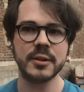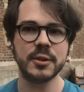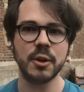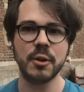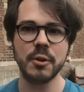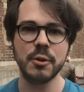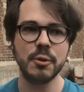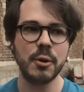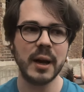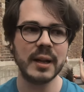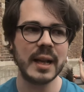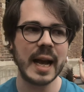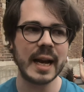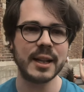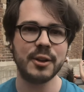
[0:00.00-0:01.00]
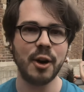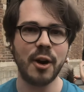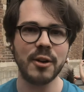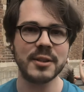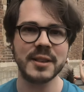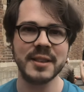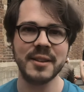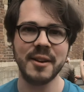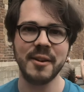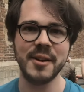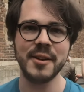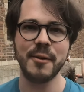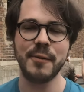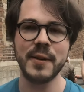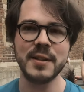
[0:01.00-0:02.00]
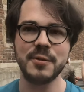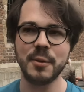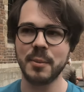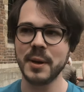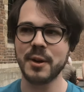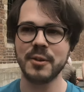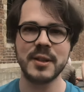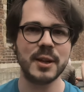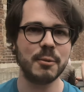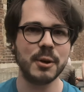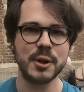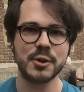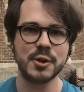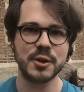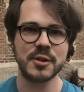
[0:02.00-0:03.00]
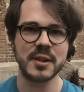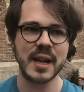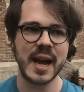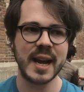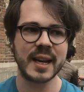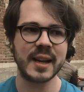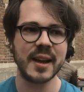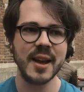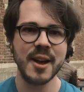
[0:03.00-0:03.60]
So you had like dogs in the festival, because they were just like